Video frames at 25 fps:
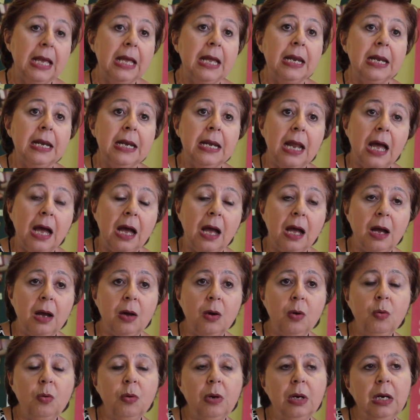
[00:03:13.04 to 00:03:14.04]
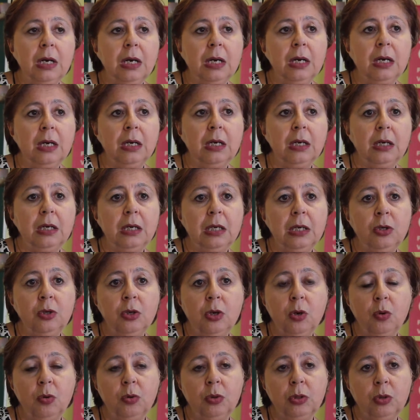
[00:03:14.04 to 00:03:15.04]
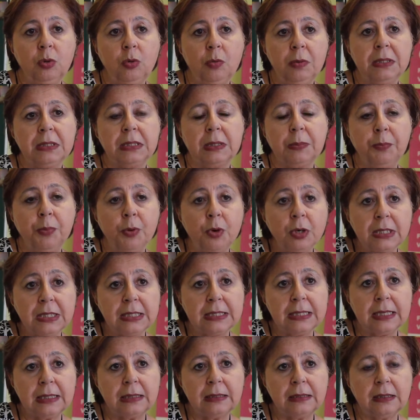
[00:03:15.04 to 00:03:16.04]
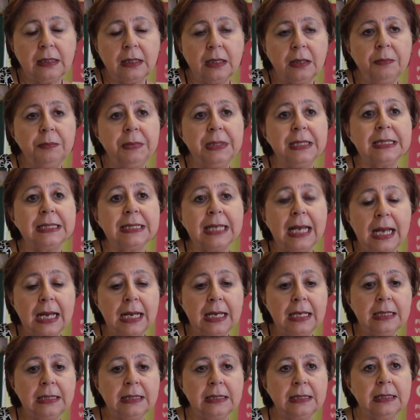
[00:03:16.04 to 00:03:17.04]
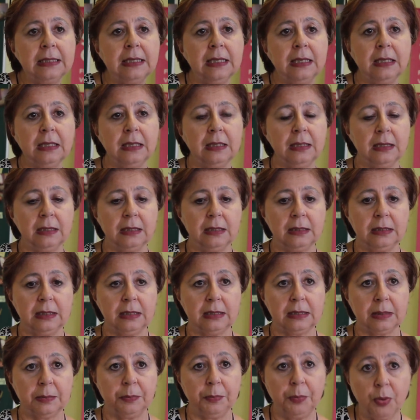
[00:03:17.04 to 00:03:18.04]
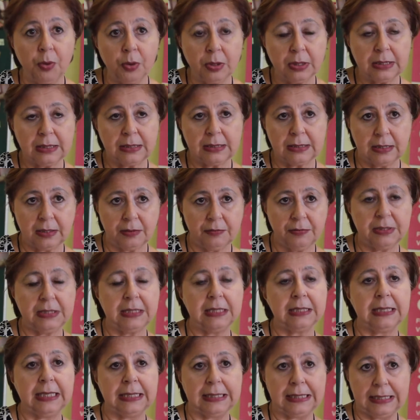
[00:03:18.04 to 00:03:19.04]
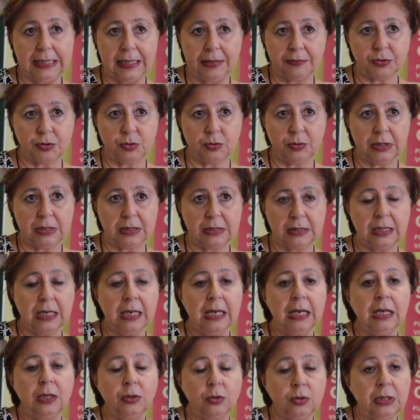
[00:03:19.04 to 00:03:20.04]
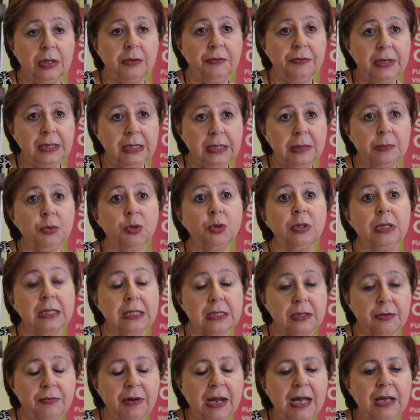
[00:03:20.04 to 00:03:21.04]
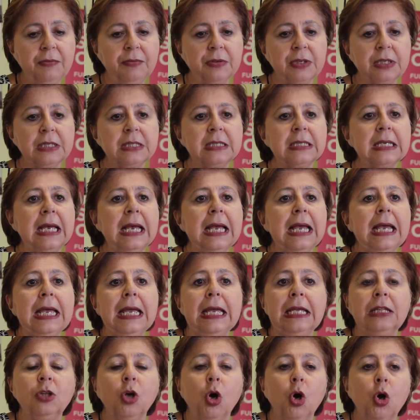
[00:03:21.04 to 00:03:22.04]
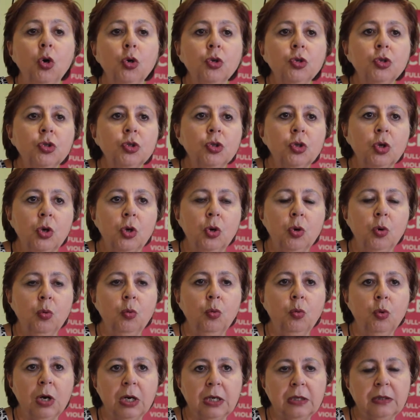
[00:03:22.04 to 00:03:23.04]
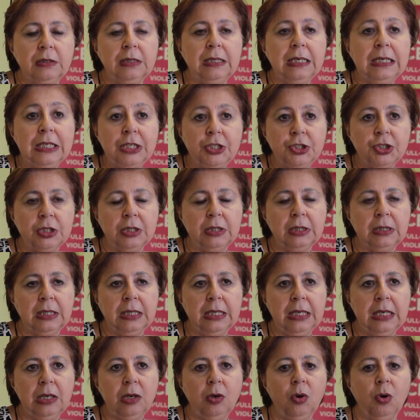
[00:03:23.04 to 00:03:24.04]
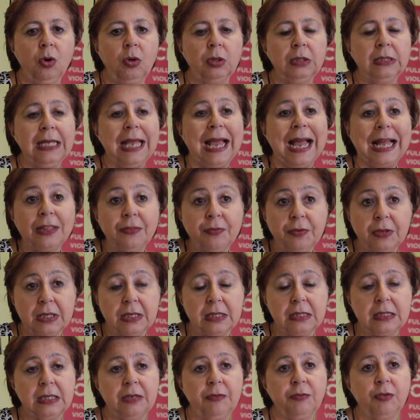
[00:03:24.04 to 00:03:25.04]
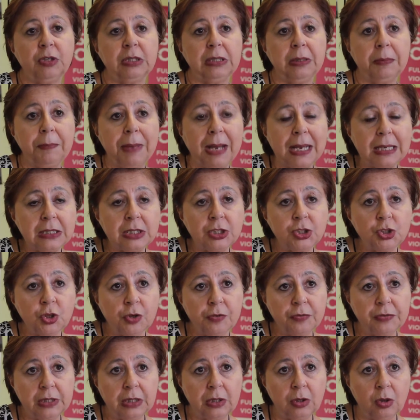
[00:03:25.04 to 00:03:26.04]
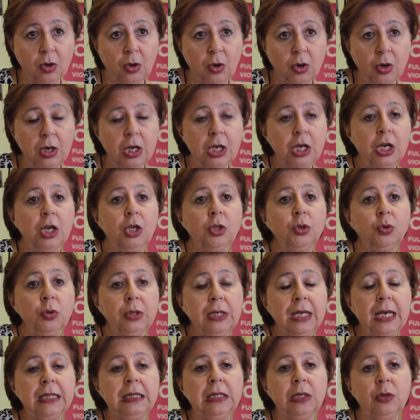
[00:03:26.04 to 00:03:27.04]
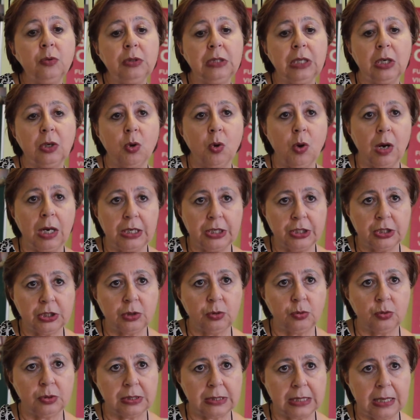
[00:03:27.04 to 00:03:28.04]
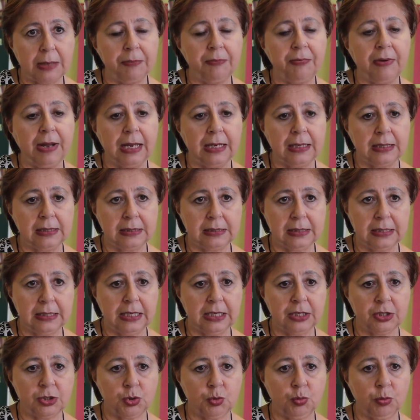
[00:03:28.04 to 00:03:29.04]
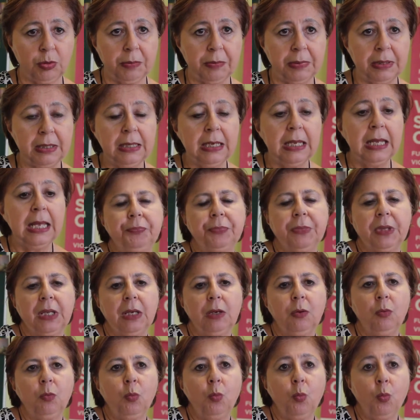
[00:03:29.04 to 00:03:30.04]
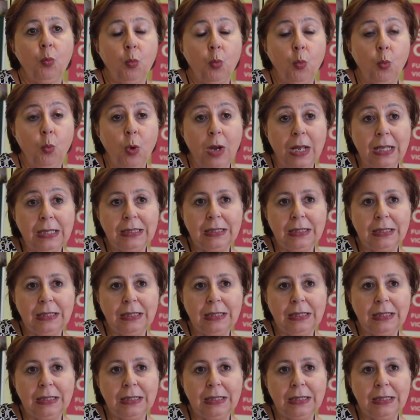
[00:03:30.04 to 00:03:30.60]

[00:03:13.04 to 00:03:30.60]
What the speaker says: Now, Women Support Center, besides the support services that it gives to the victim, to the survivors, it also worked diligently on the advocacy for the passage of the law together with the Coalition to Stop Violence Against Women. When